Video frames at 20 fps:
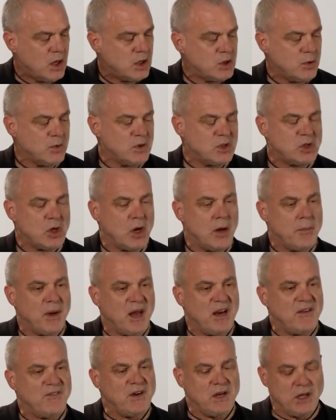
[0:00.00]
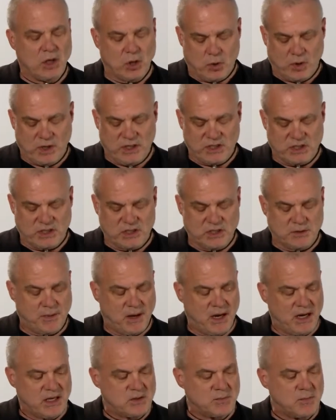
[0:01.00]
So we saw benefit increases
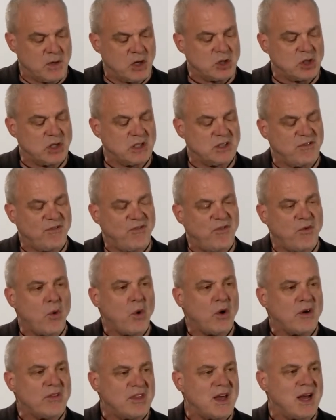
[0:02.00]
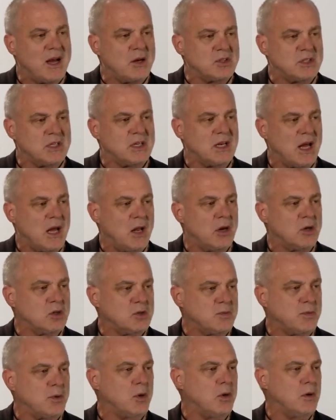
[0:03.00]
by as much as
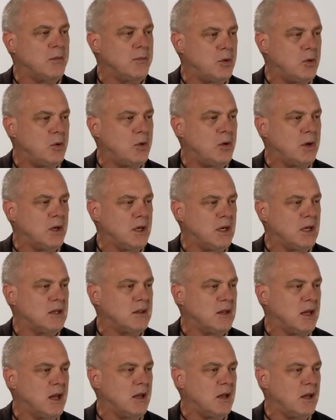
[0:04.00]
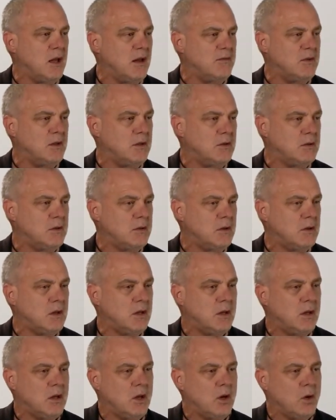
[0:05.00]
$4,000 per employee at that level,
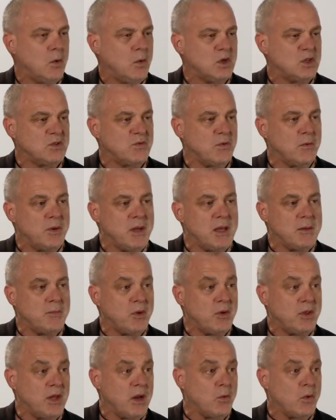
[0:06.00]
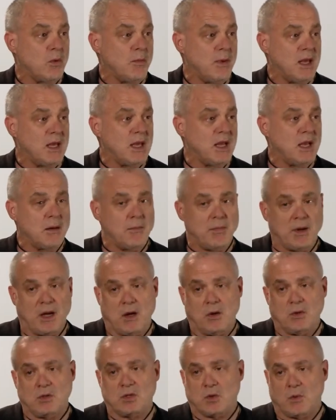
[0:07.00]
which for people that were making
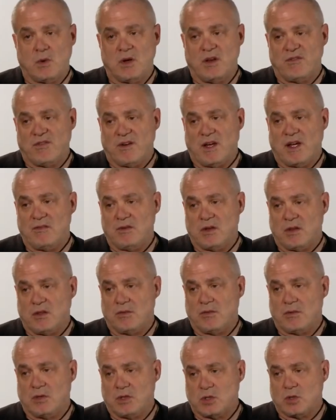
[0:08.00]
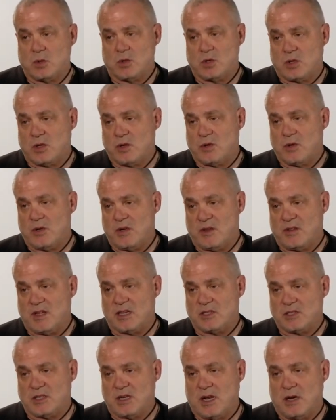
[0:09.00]
about $25,000 to
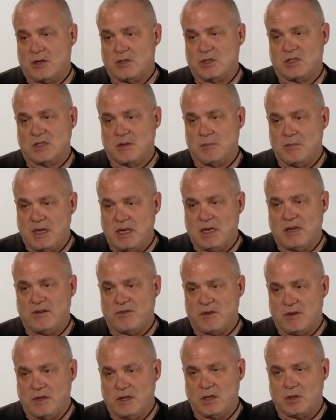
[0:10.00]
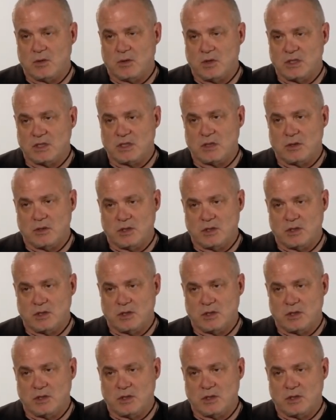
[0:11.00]
$30,000 is a meaningful increase in